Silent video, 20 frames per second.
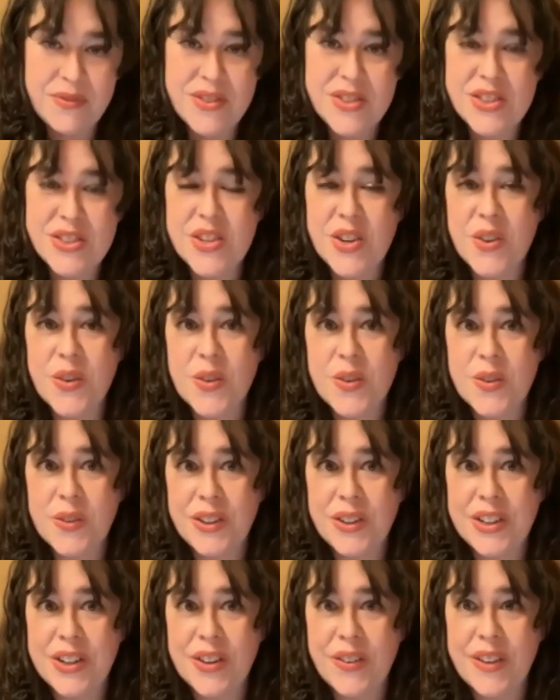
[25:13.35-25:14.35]
So,
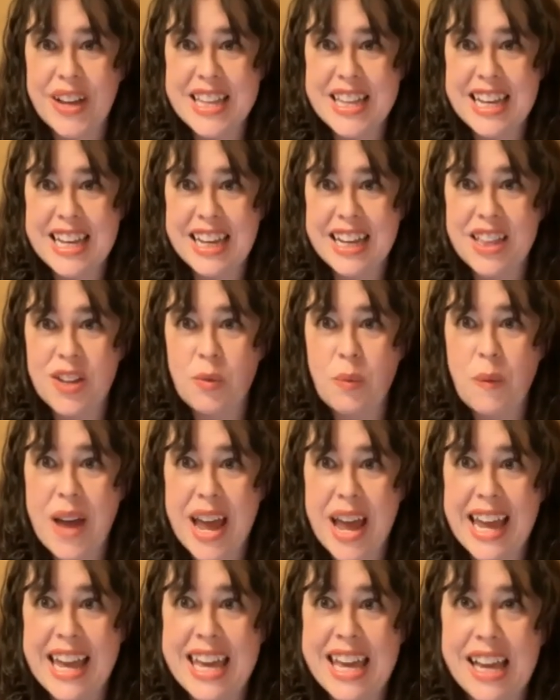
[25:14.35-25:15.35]
you know, I think in the
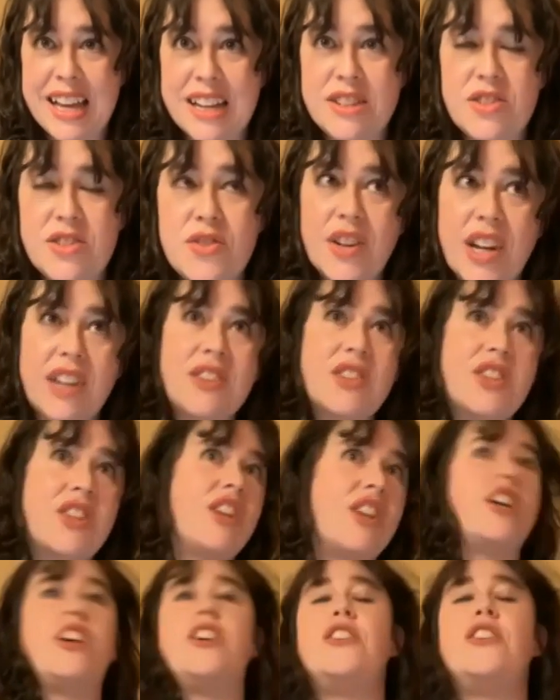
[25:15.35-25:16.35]
way he constructs
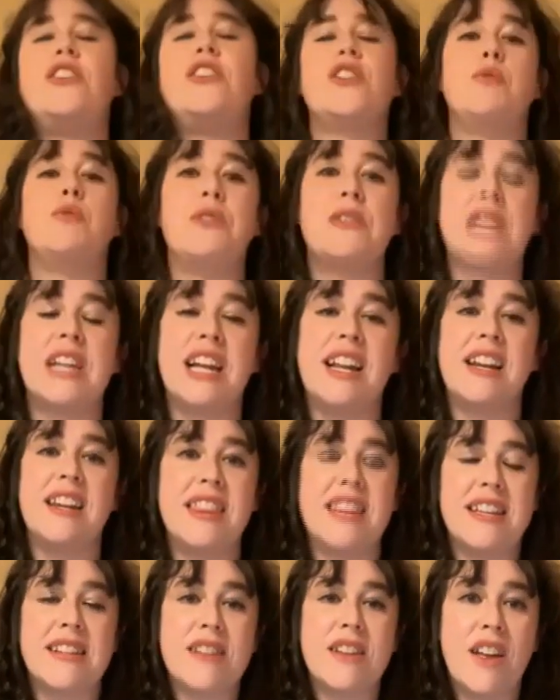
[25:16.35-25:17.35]
her to present
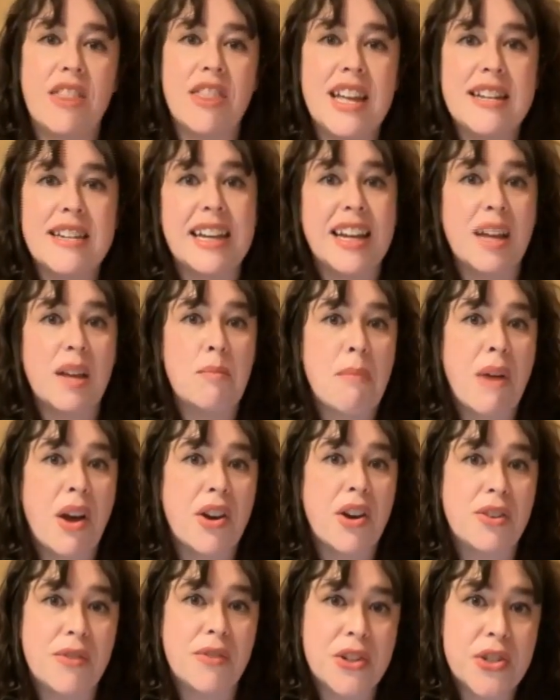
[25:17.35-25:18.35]
this authentic and
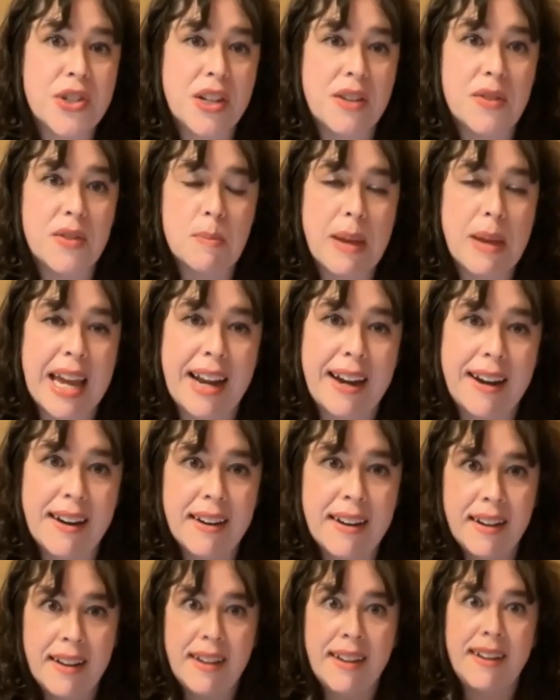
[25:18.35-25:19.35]
modern version of Spain
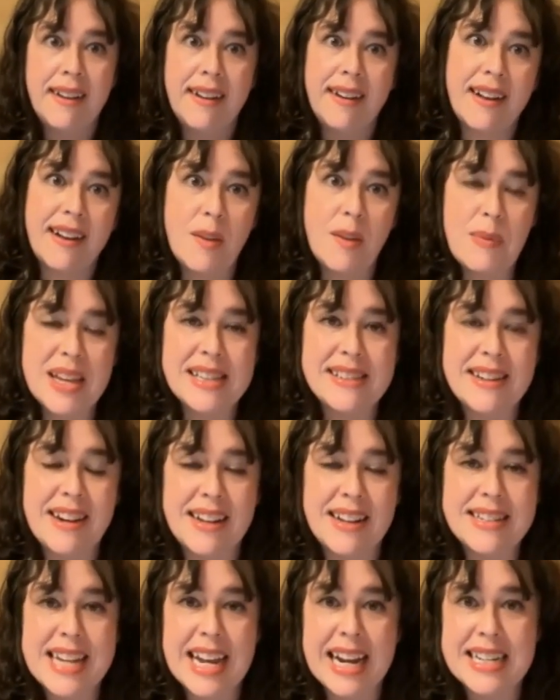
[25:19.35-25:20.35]
that's
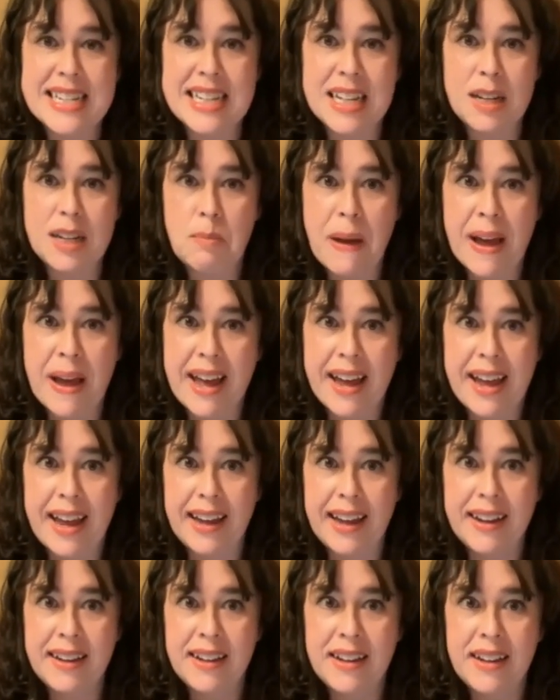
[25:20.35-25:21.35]
not tainted
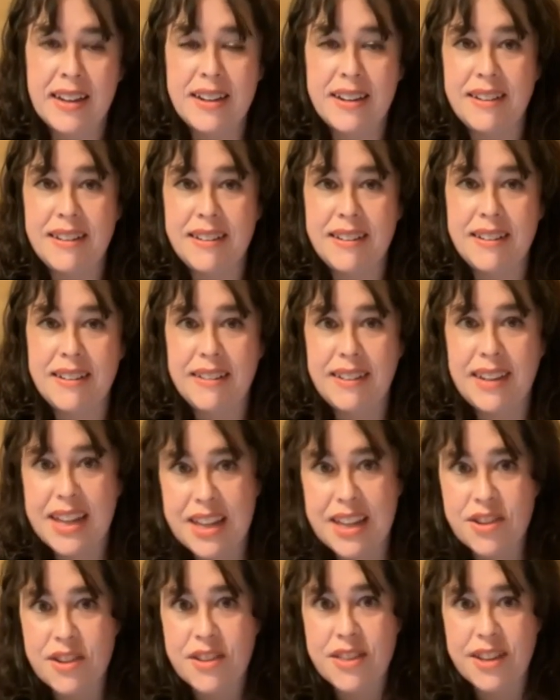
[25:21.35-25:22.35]
by
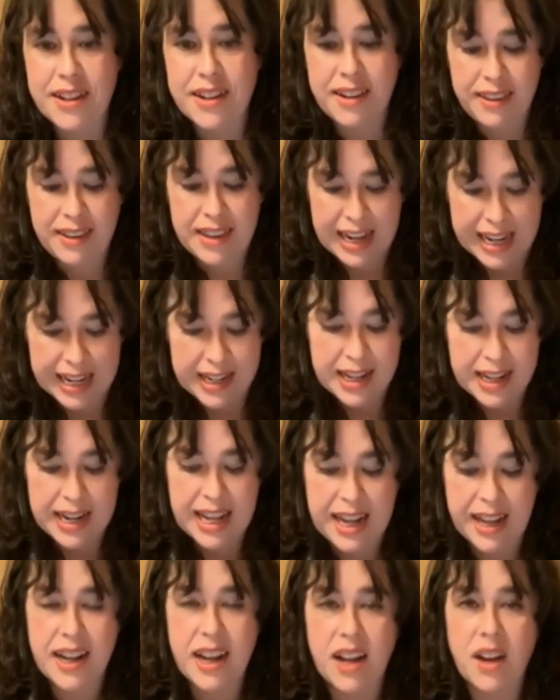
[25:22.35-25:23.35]
either the Leyenda
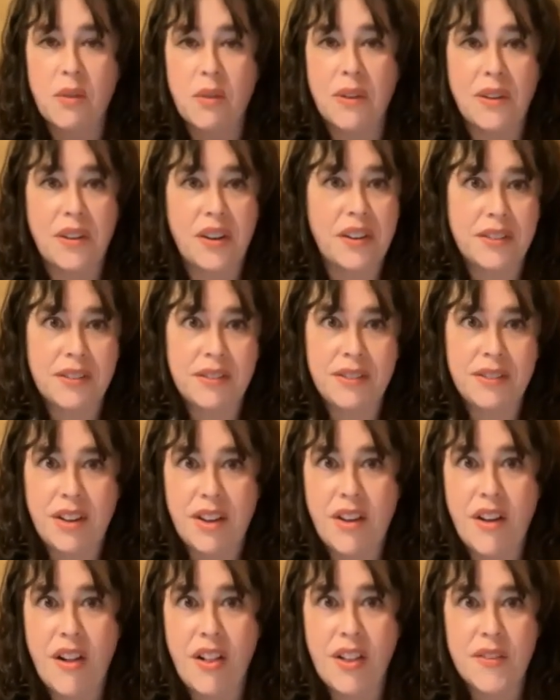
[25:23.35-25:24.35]
Negra or
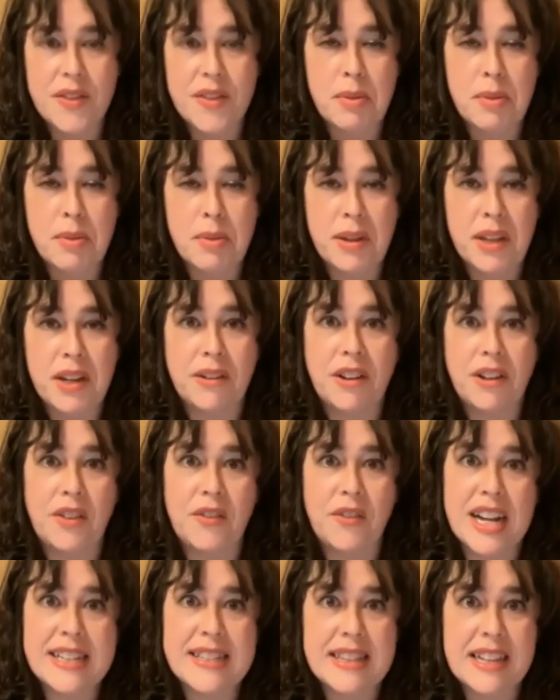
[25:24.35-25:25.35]
all of the political
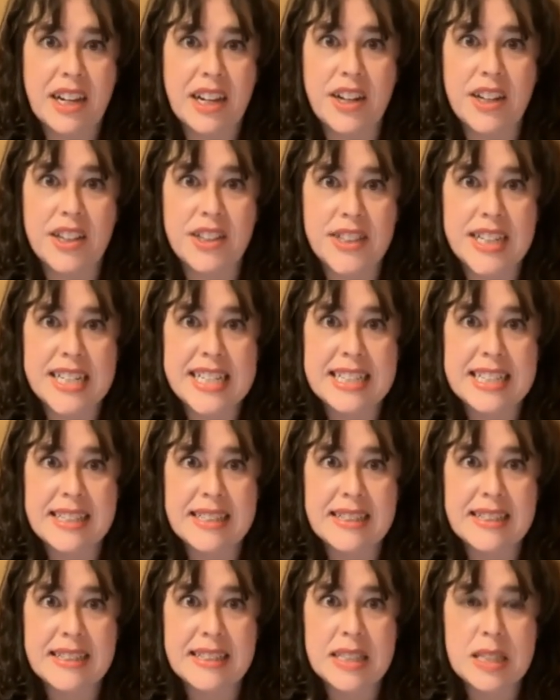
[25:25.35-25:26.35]
unrest that characterizes
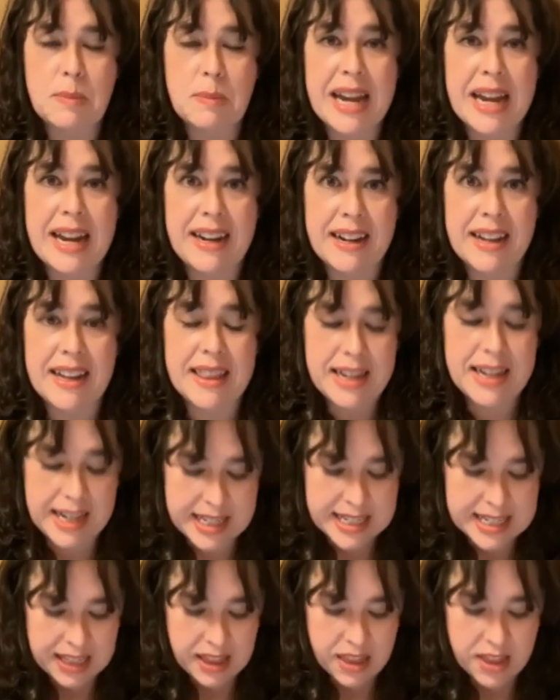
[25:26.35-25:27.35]
Spain in the
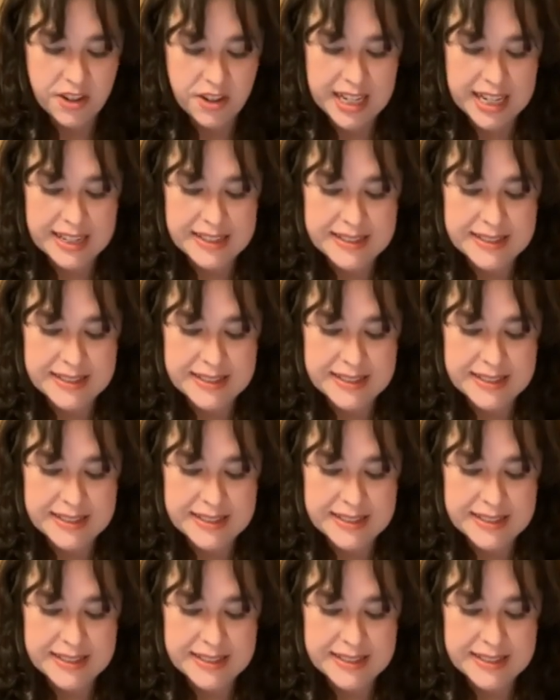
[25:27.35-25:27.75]
1930s.